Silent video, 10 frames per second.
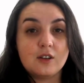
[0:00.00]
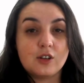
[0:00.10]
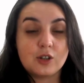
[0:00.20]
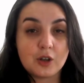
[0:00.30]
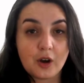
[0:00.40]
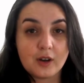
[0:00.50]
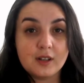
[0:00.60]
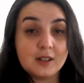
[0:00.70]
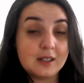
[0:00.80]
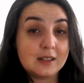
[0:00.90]

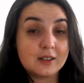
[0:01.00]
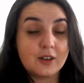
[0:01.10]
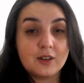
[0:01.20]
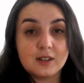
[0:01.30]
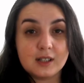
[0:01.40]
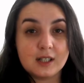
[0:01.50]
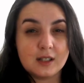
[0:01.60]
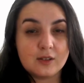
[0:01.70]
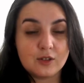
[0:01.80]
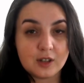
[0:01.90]
Sean, is
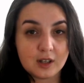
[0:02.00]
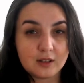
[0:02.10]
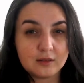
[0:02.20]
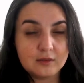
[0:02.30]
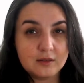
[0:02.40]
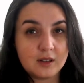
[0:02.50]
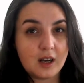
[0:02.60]
currently in jail.